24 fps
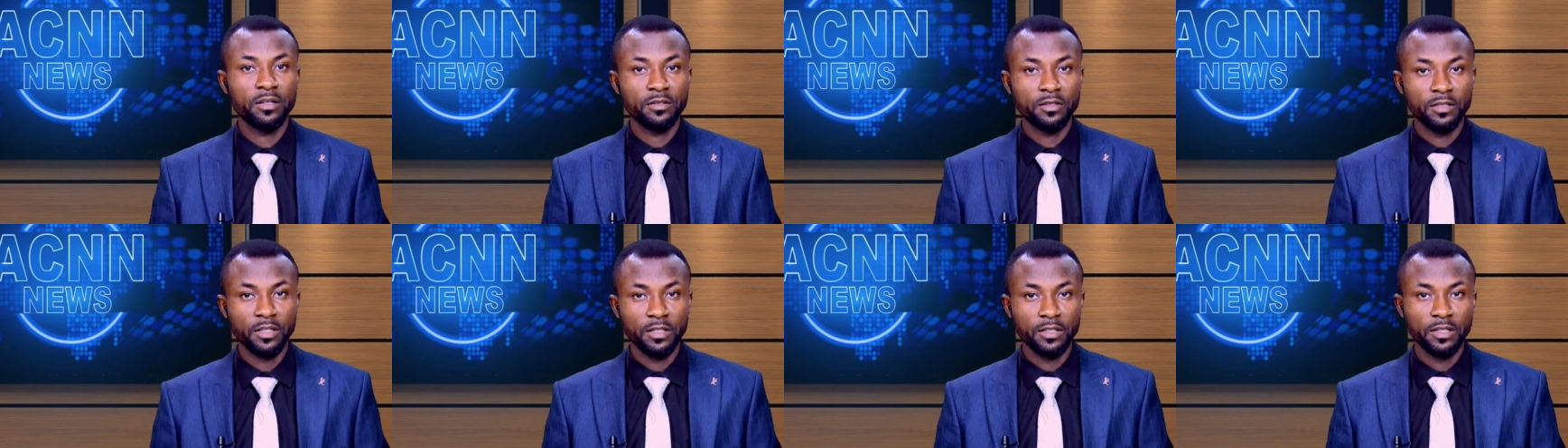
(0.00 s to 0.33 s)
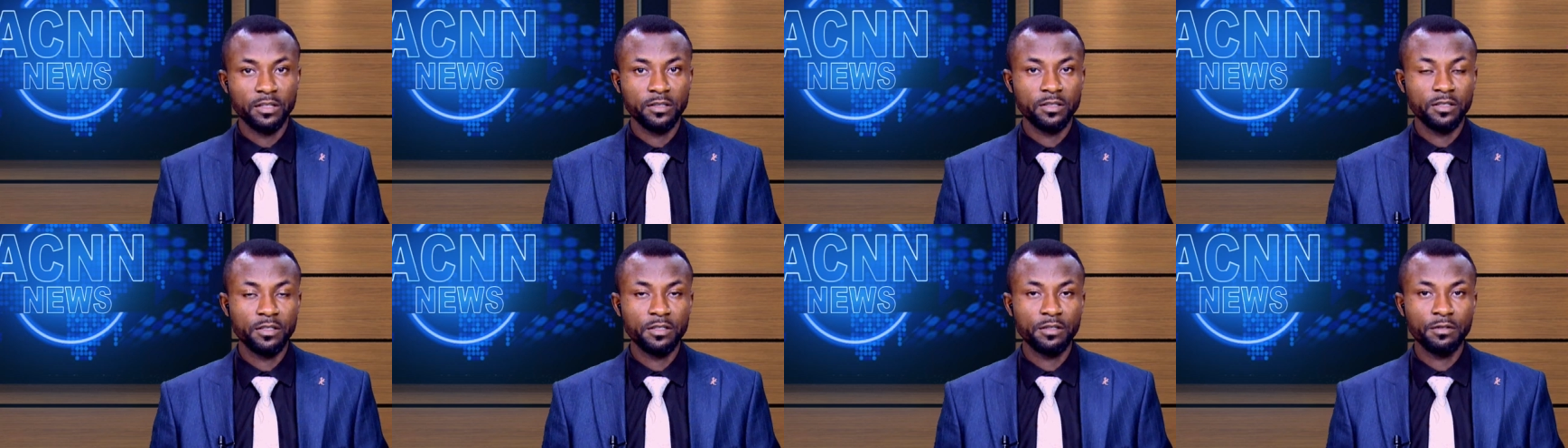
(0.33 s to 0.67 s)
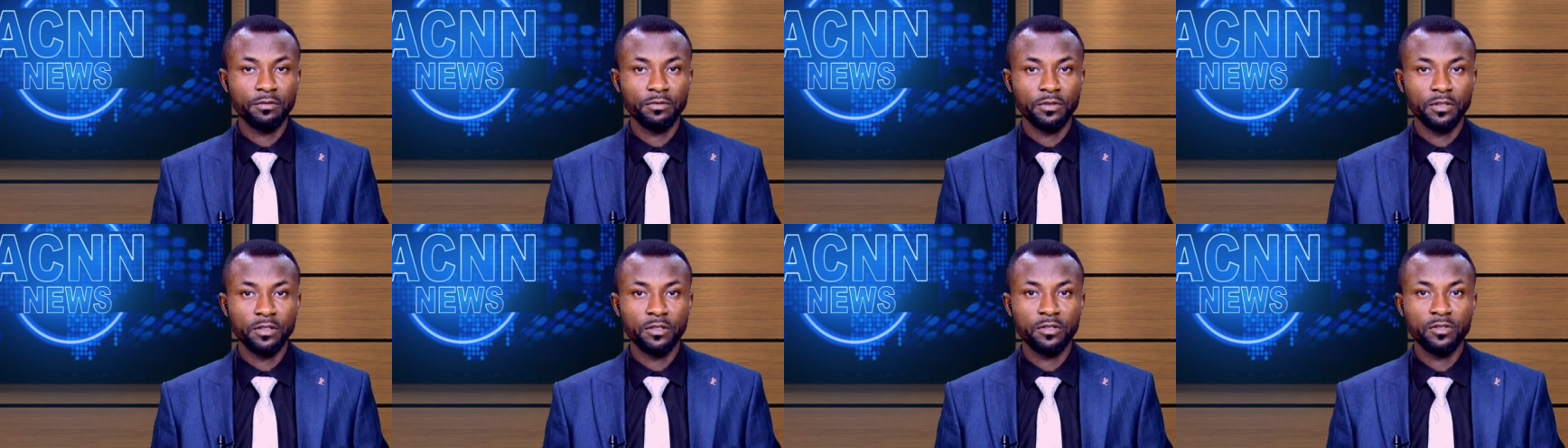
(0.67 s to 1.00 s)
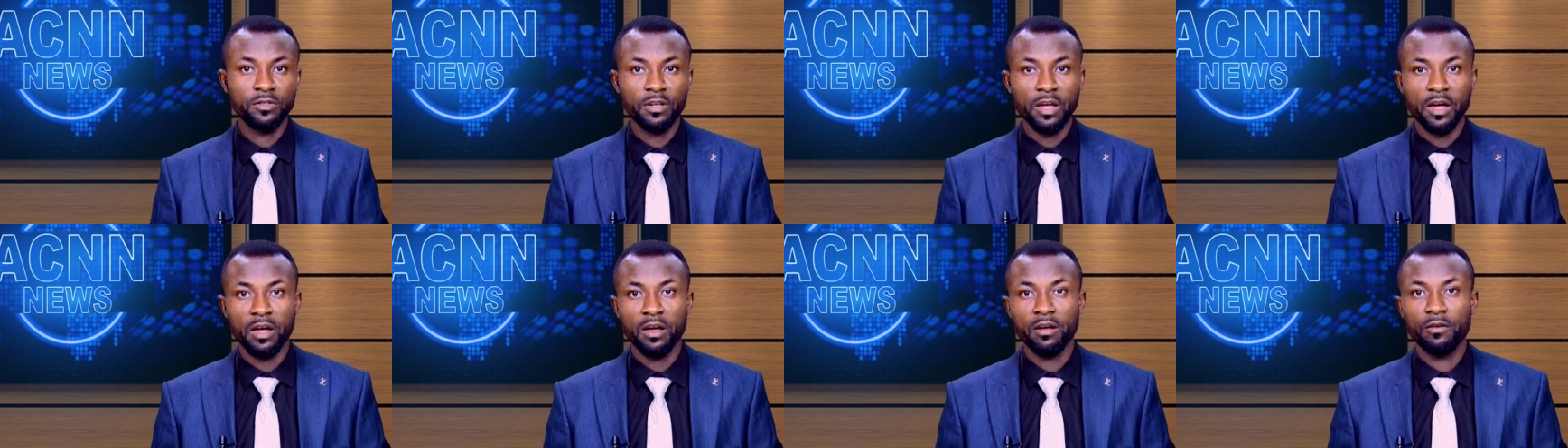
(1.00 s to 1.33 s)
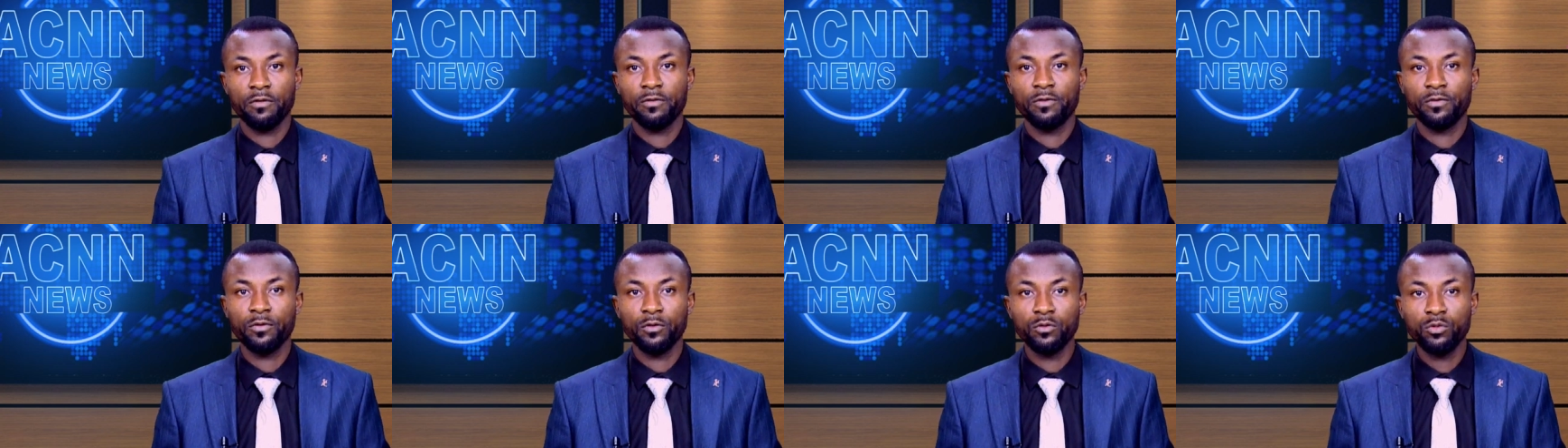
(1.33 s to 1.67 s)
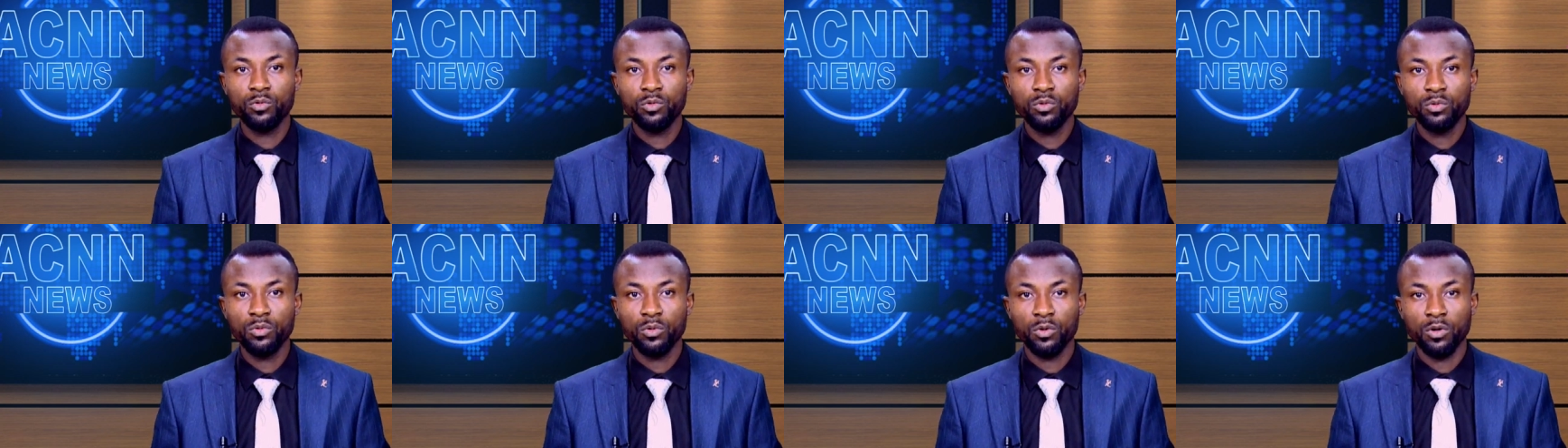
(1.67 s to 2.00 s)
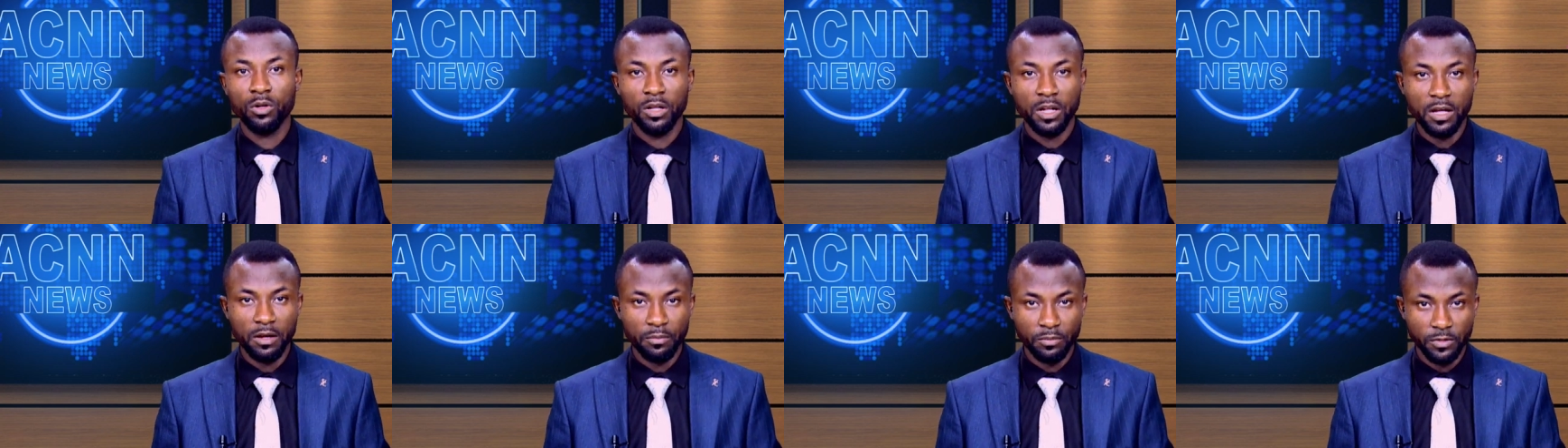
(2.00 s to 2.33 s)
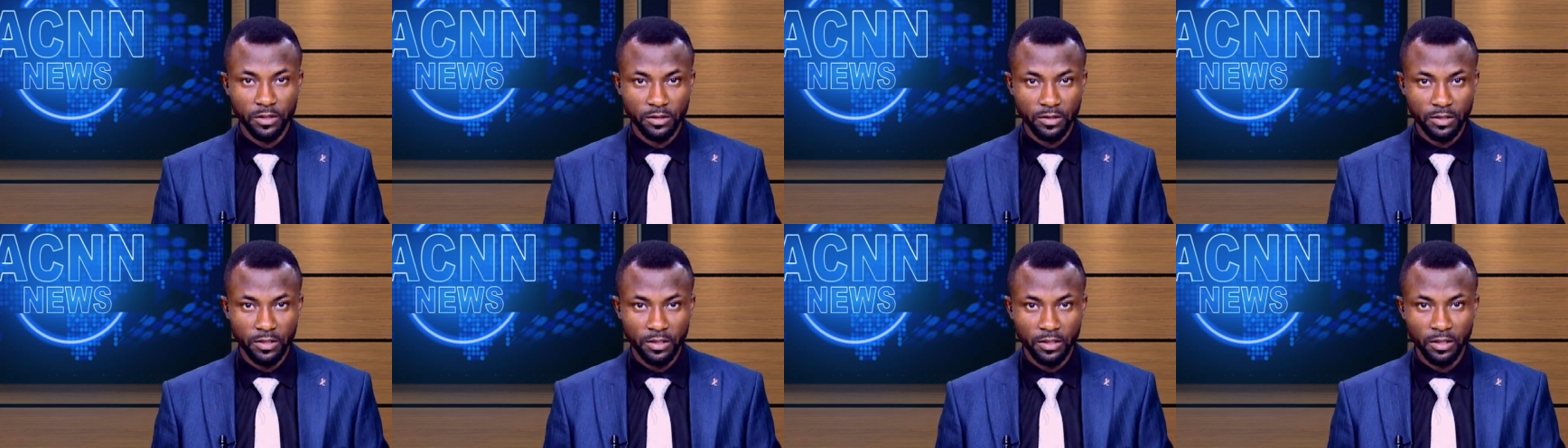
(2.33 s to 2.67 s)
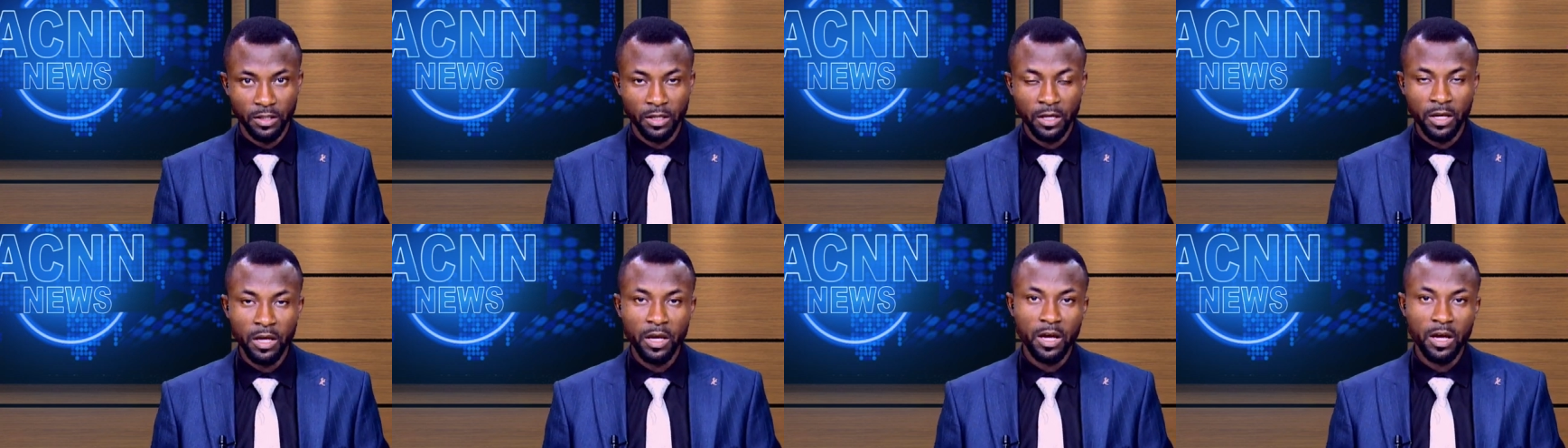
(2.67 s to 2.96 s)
ACNN TV, Sir Folu Olamiti,